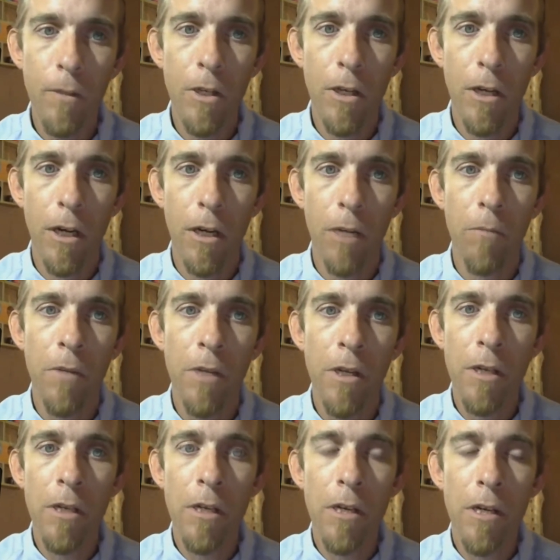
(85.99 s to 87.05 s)
Um,
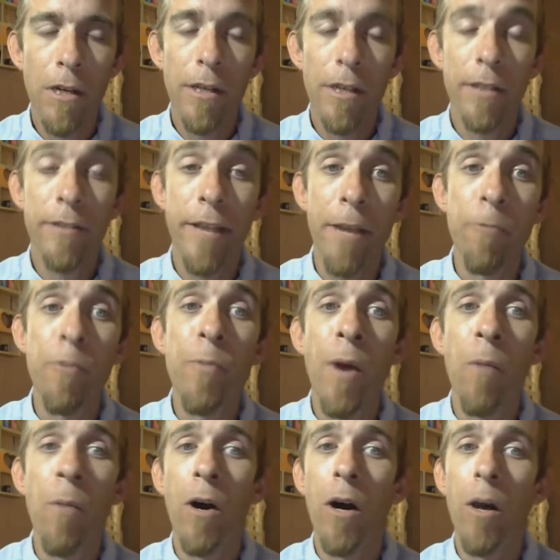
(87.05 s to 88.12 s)
staying with my
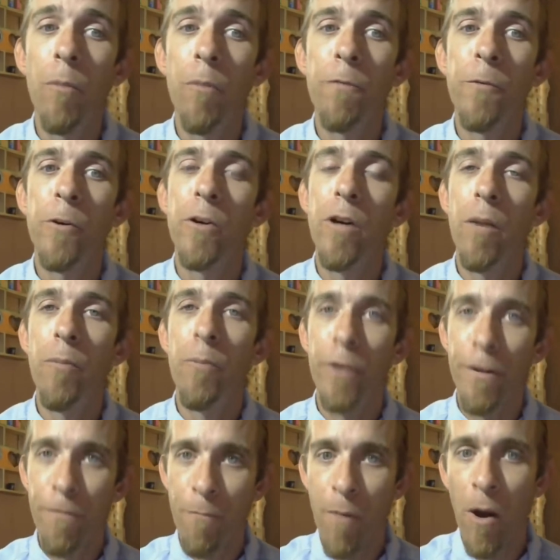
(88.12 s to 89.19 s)
mom for a
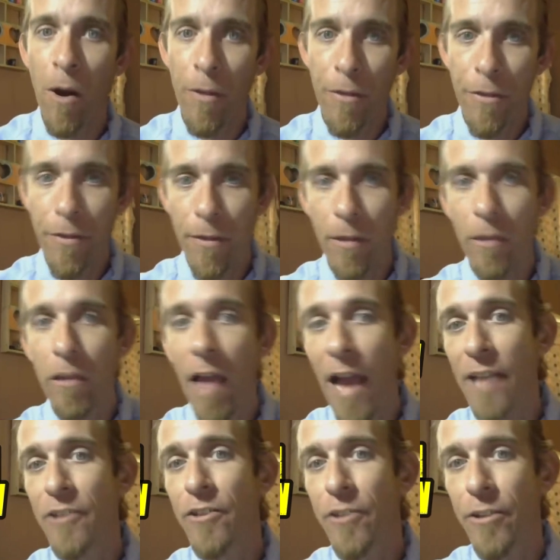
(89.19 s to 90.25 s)
brief month
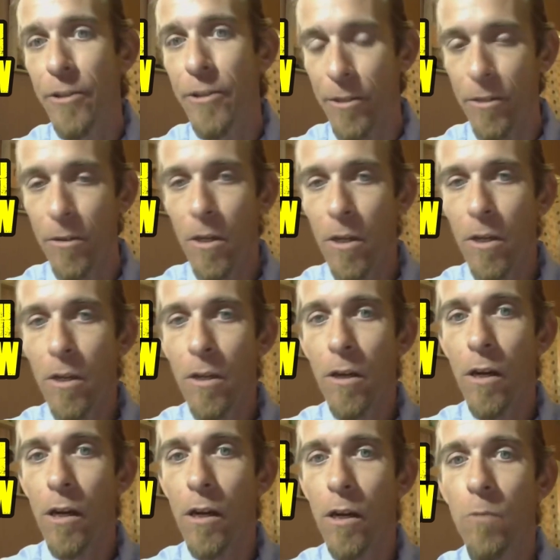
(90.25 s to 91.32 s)
last year
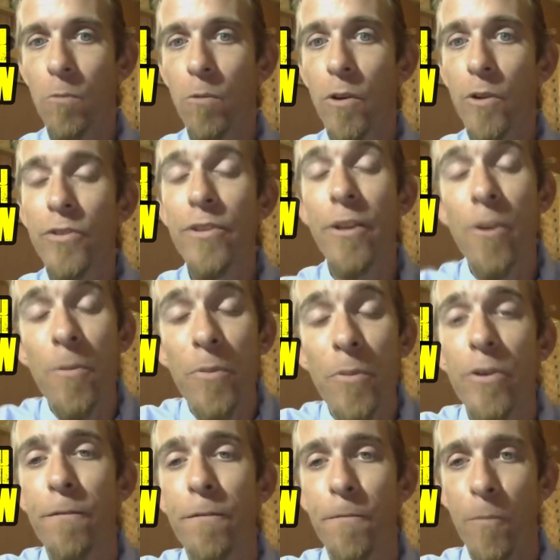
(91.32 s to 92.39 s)
uh, was
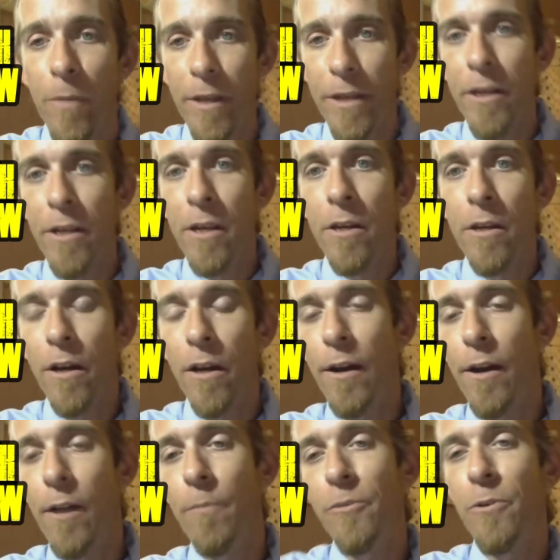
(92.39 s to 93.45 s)
therapeutic for me
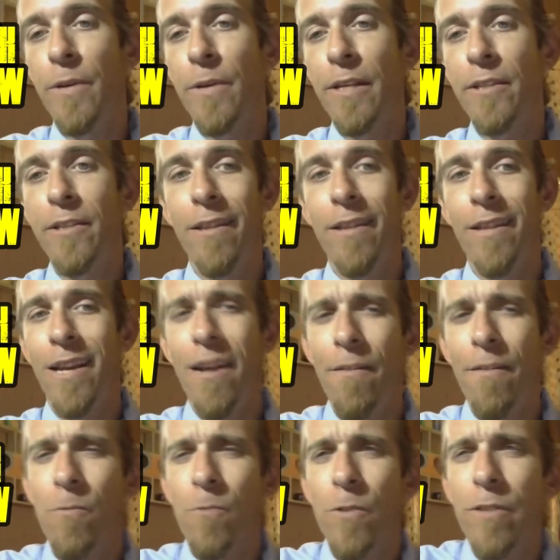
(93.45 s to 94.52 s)
um, to an extent that I
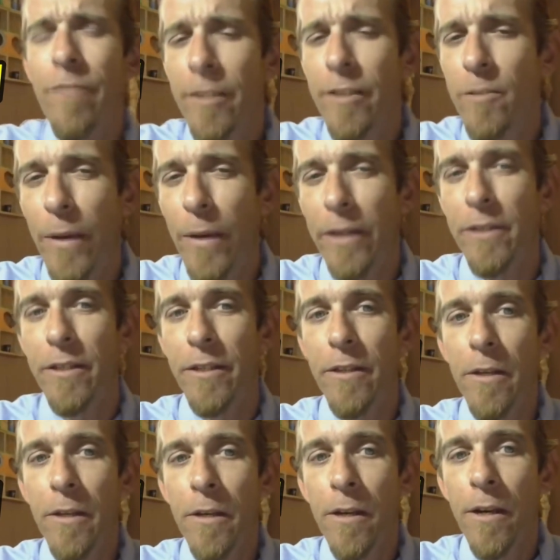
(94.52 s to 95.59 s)
never would have expected.
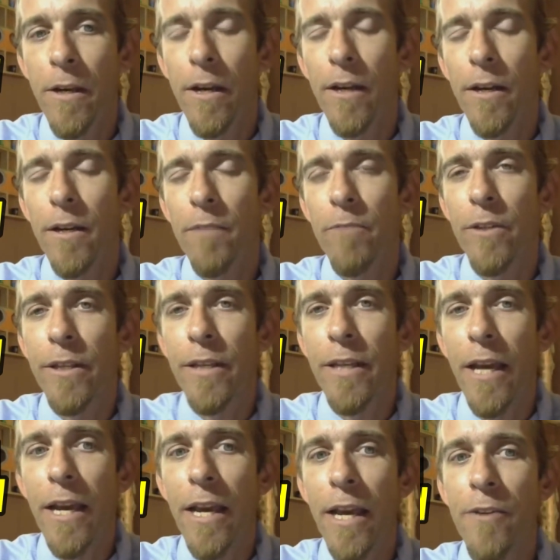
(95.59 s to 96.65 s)
Uh, really,
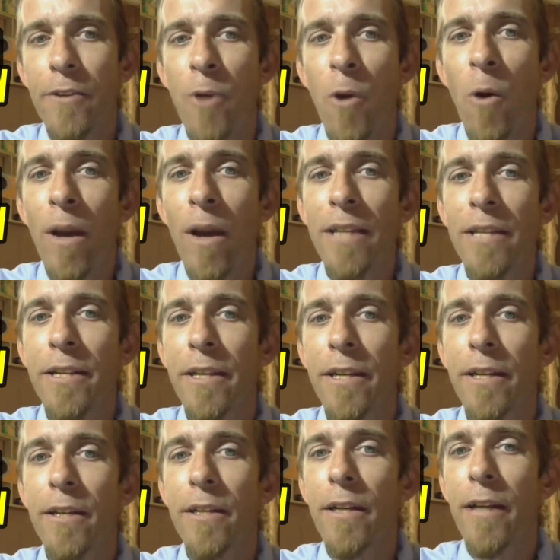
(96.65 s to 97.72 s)
I had no
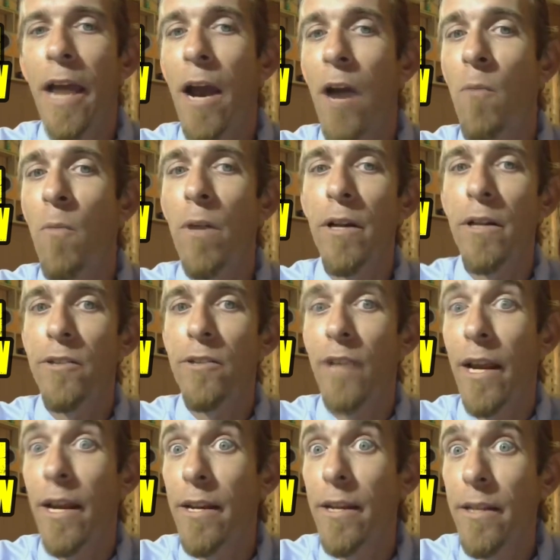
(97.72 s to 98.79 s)
idea how much
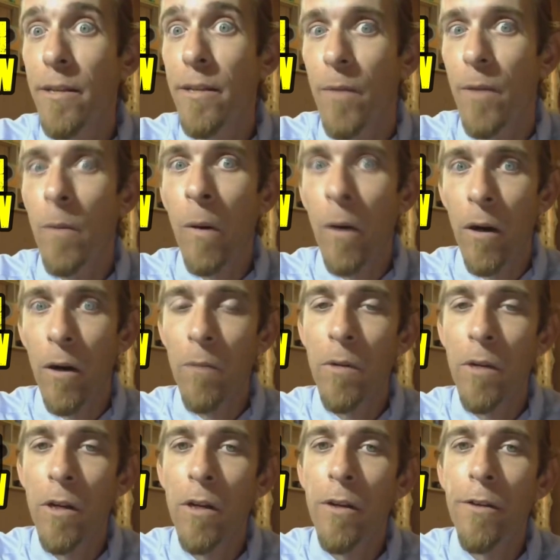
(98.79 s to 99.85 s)
I needed my mom,
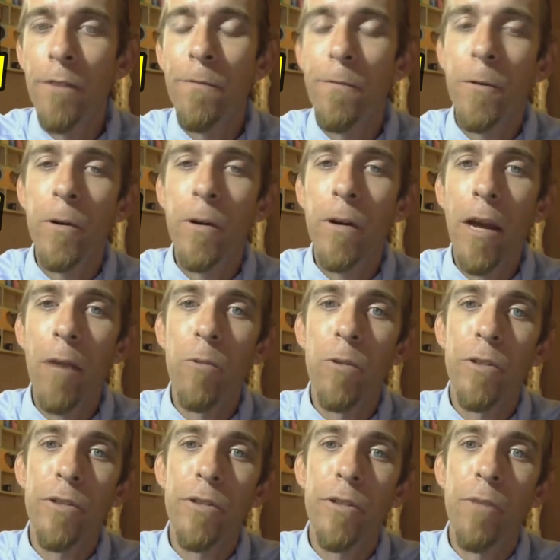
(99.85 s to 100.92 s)
for I
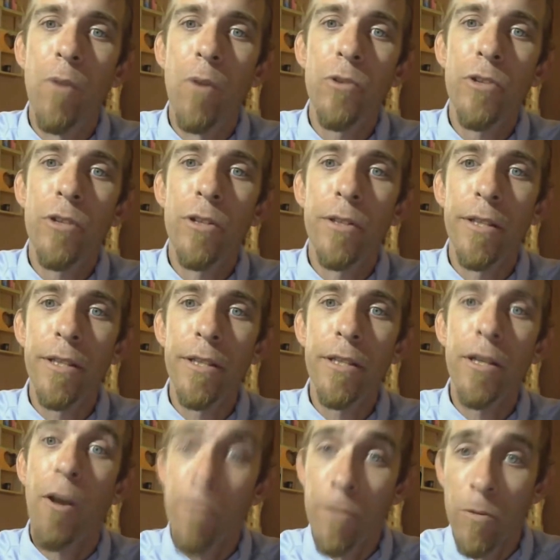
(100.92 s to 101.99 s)
was emotionally
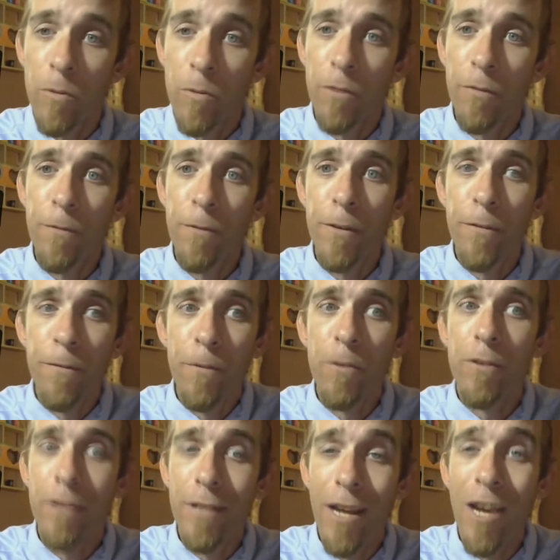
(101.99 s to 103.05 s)
comfortable for the
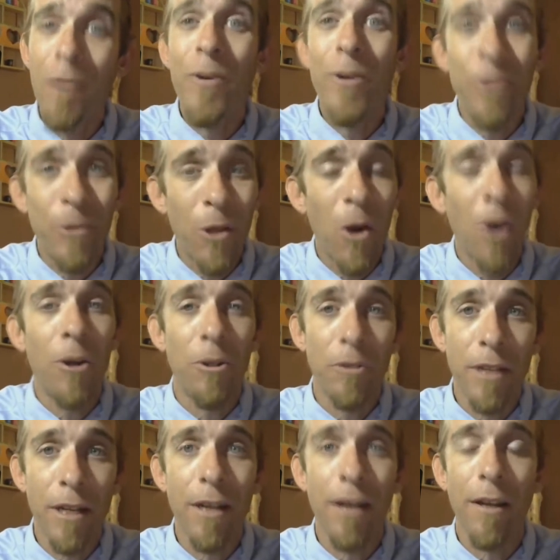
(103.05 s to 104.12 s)
first time in a long
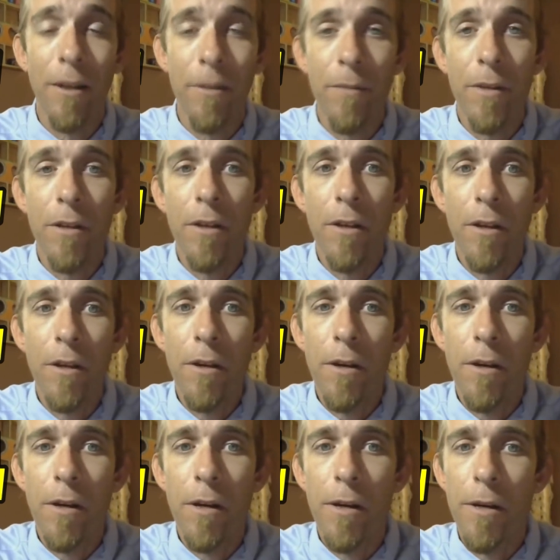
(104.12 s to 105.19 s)
time.
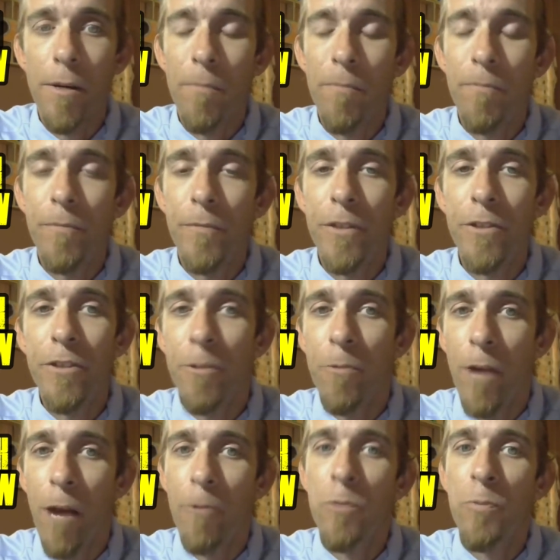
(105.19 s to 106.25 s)
Um, you see,
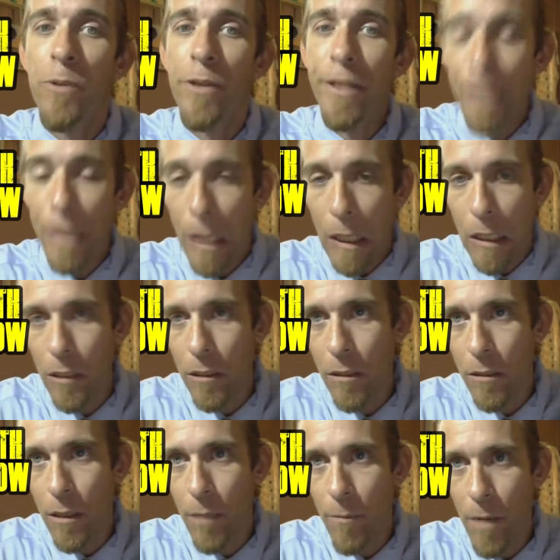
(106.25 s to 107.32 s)
when I was pretty young,
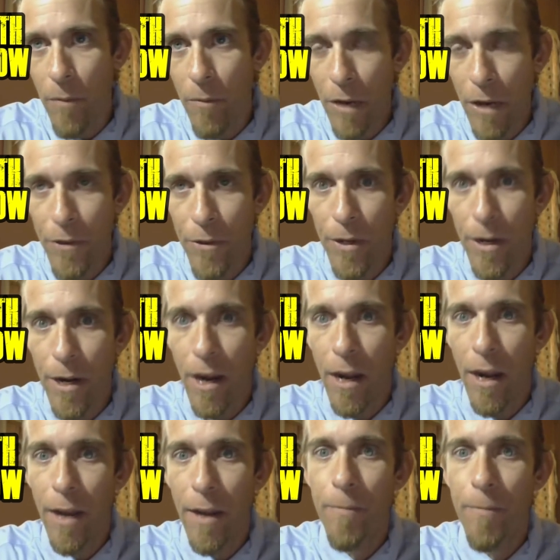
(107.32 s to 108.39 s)
uh, my brother and
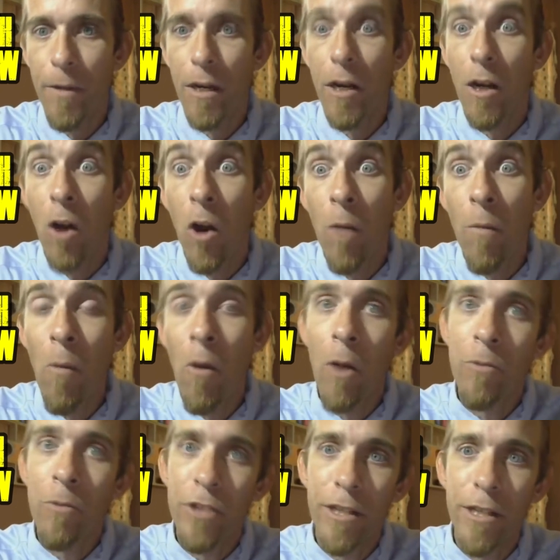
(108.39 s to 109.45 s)
I uh, caught my
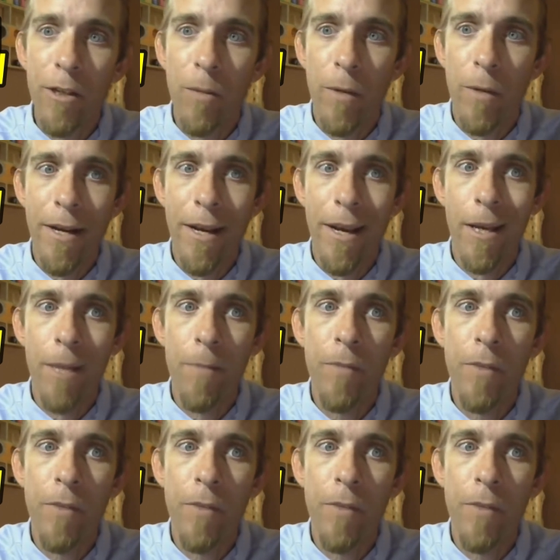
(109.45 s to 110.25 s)
mom cheating on my dad.